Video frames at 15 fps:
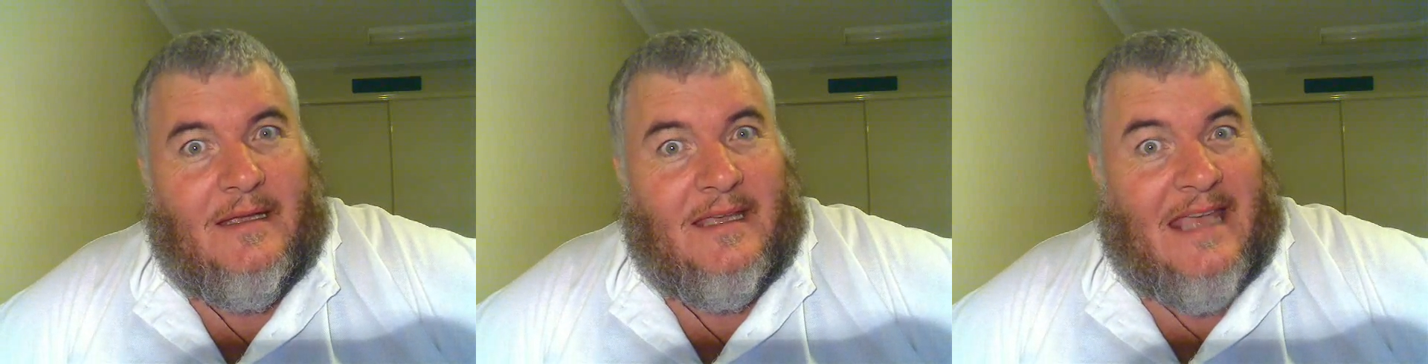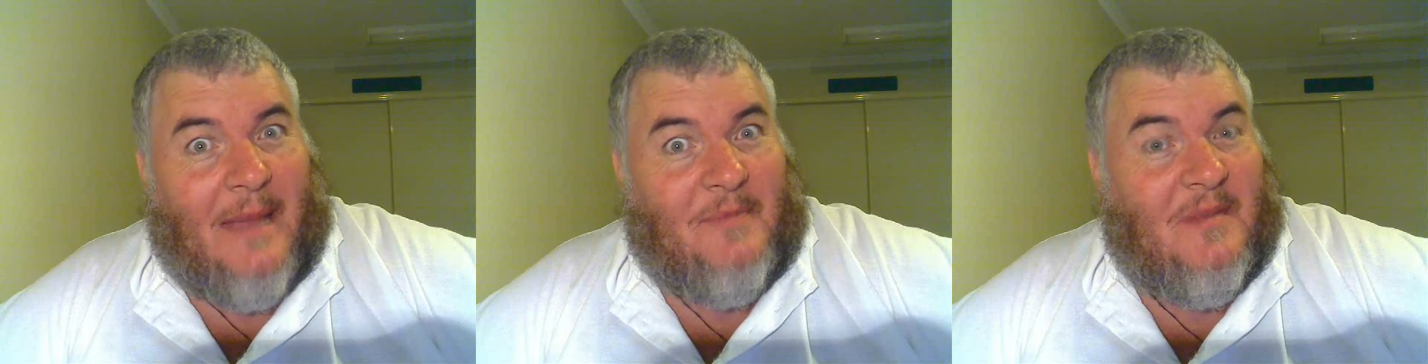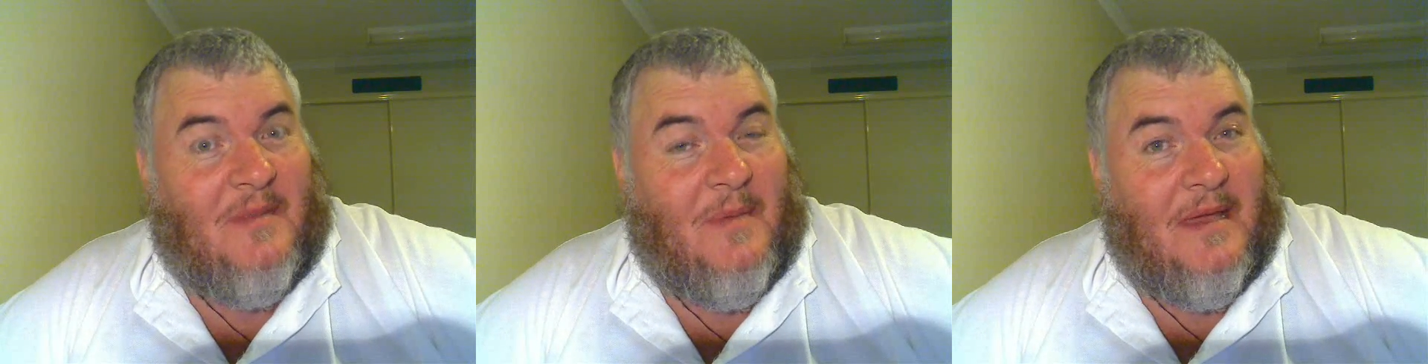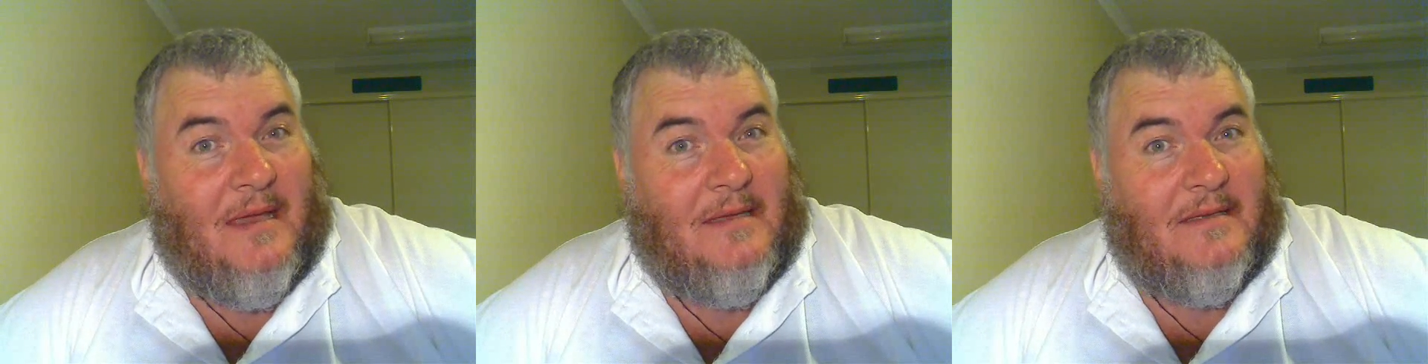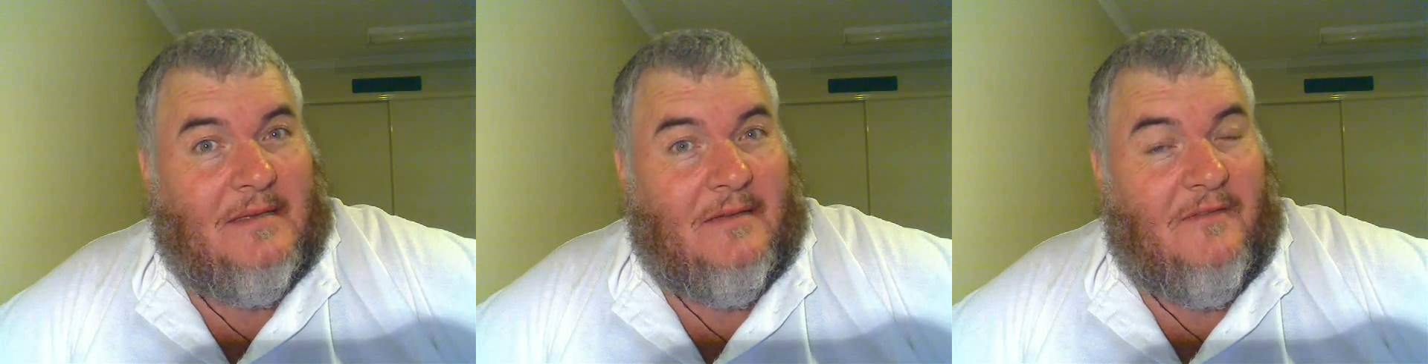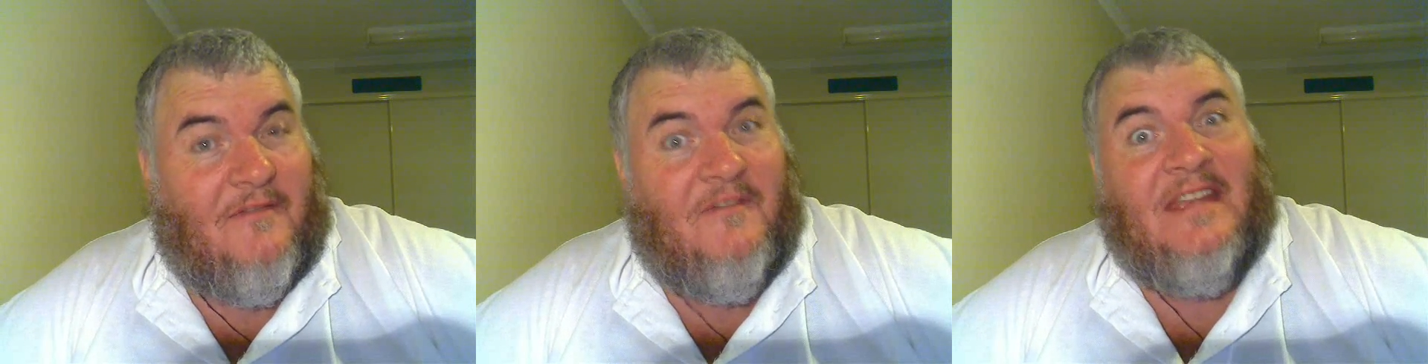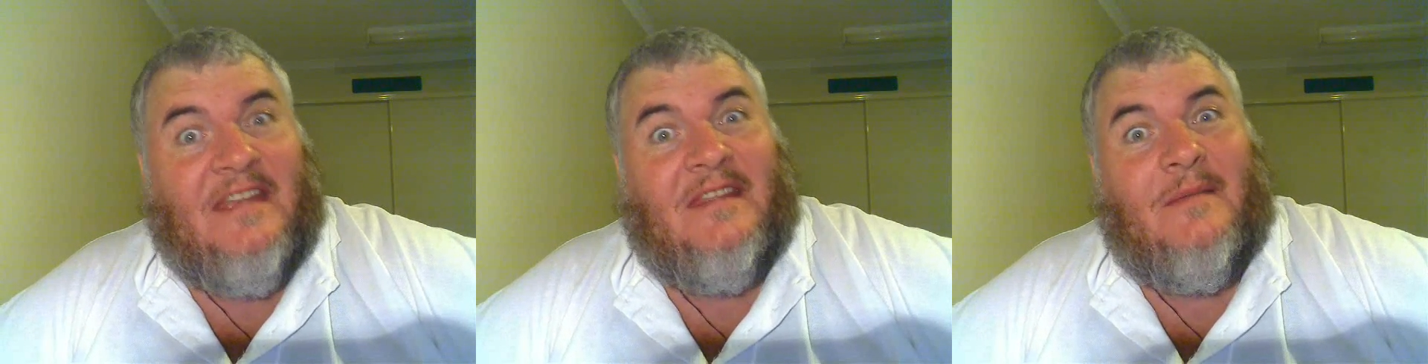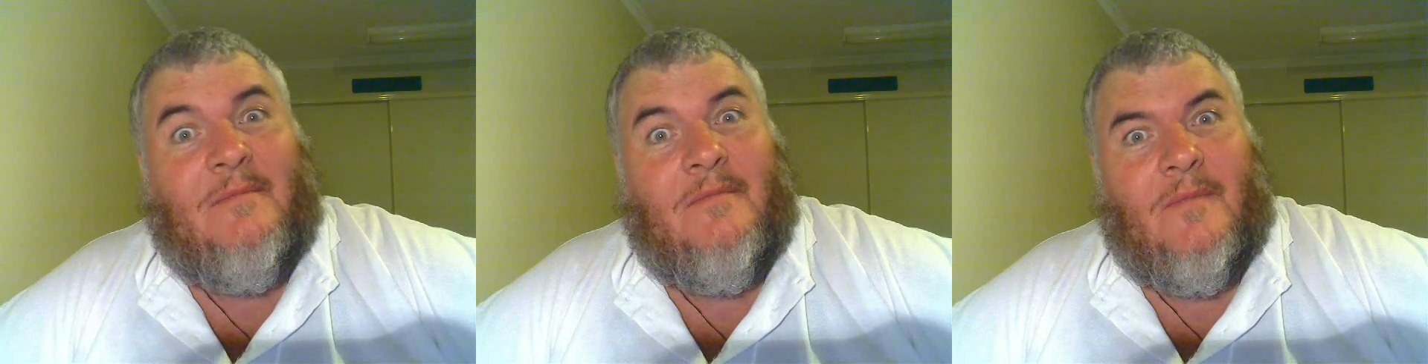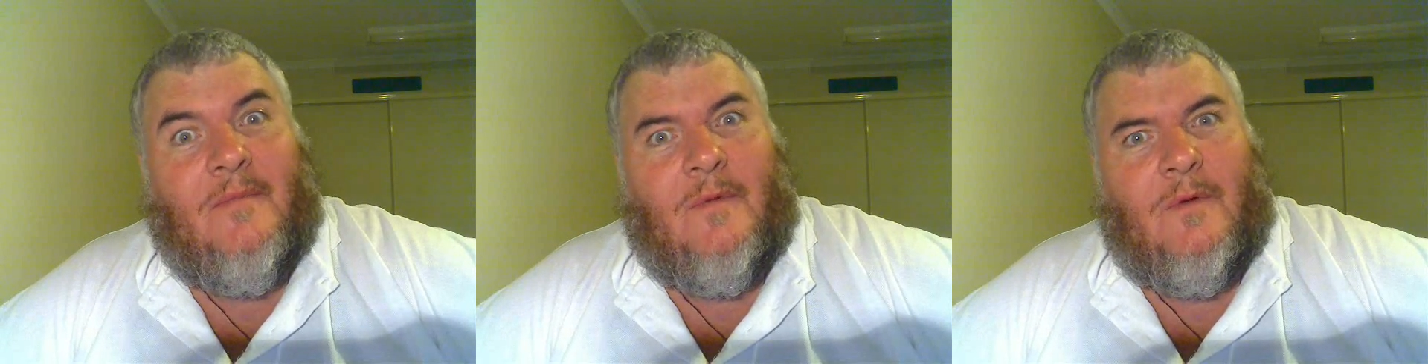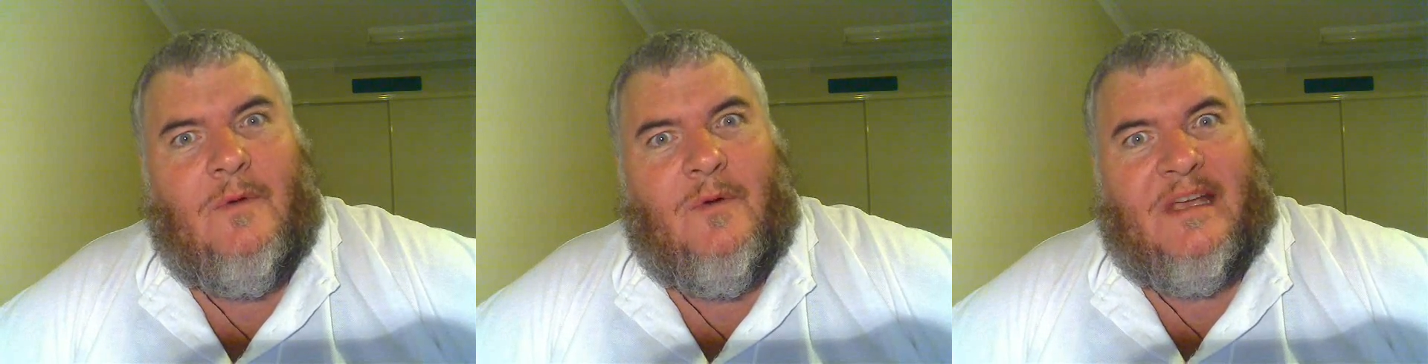Capture the bears, feed them,
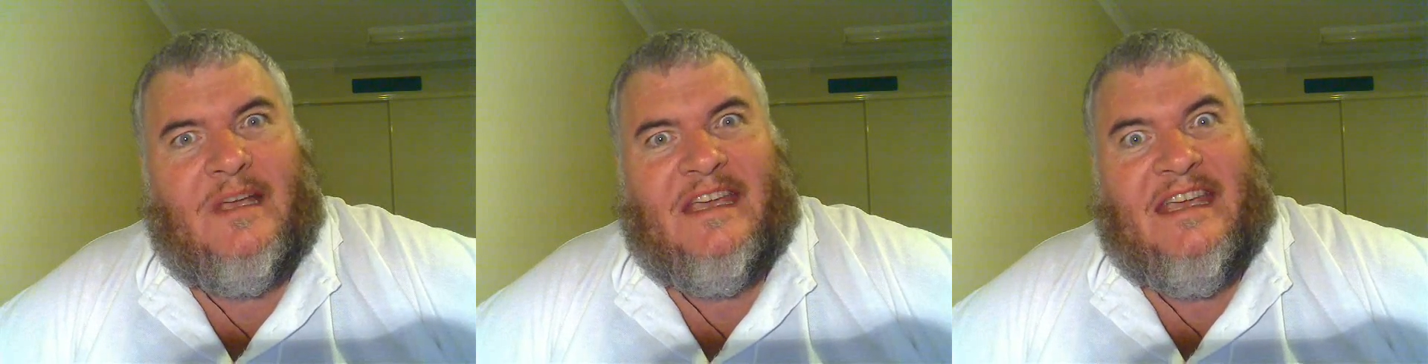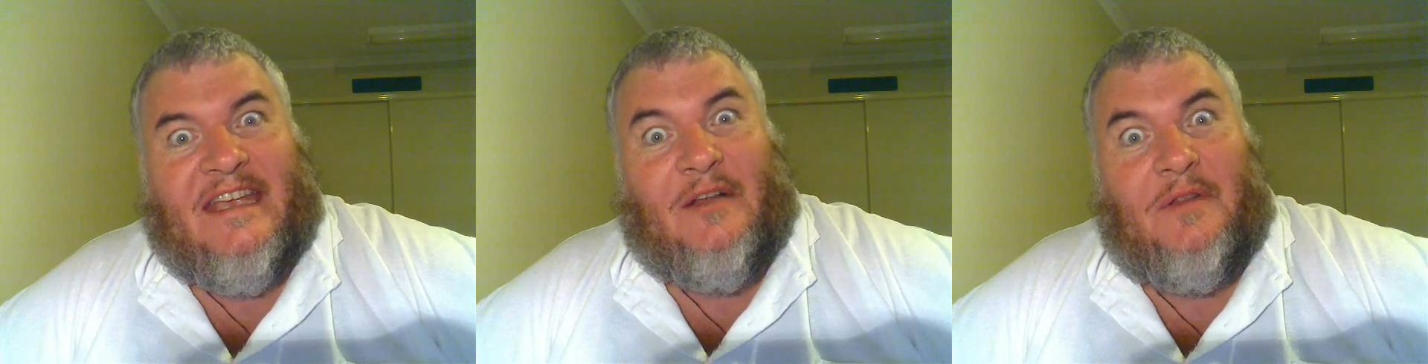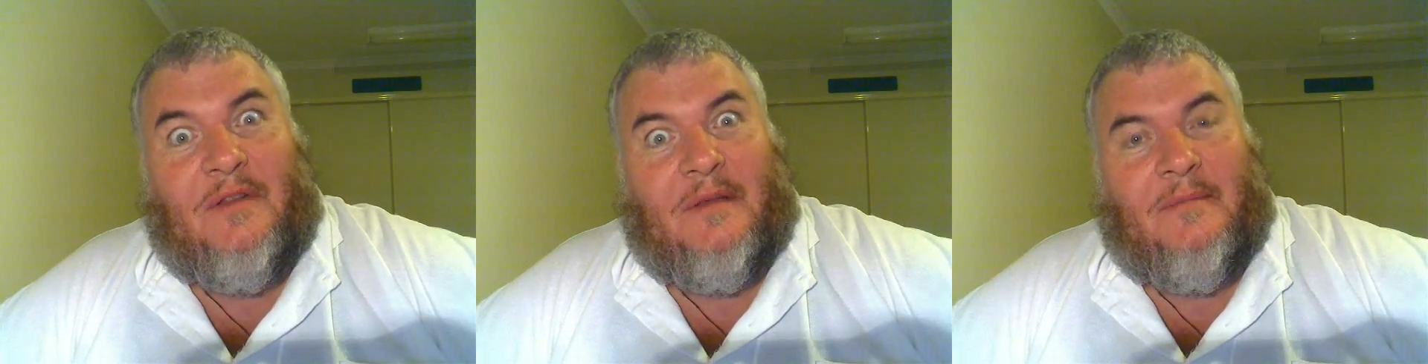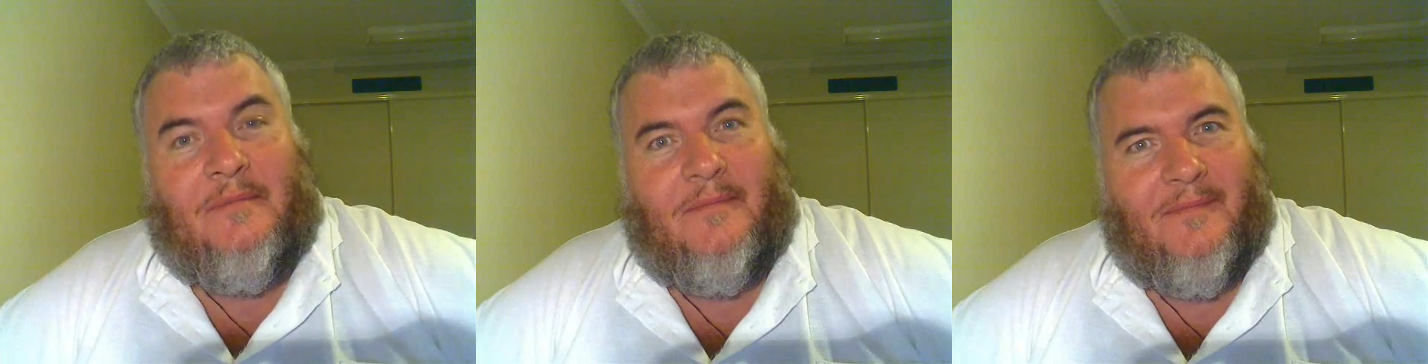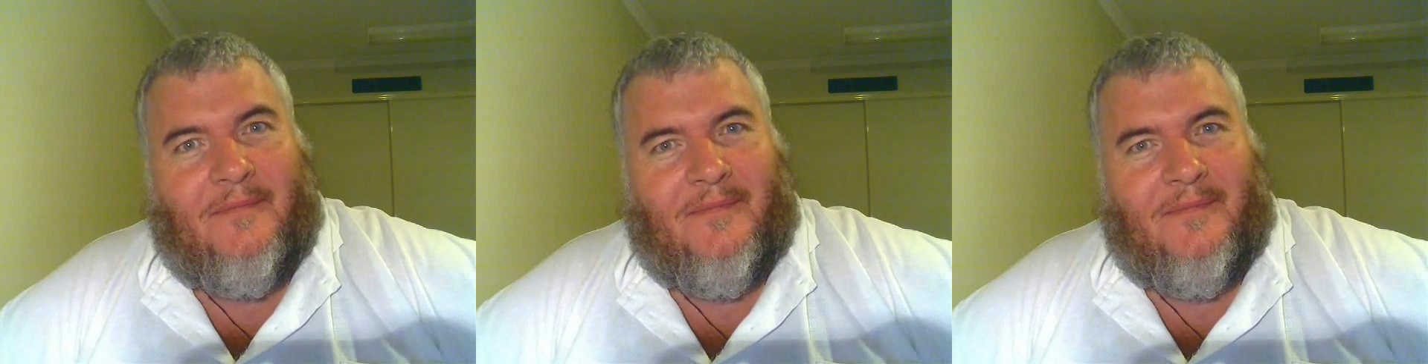or kill them.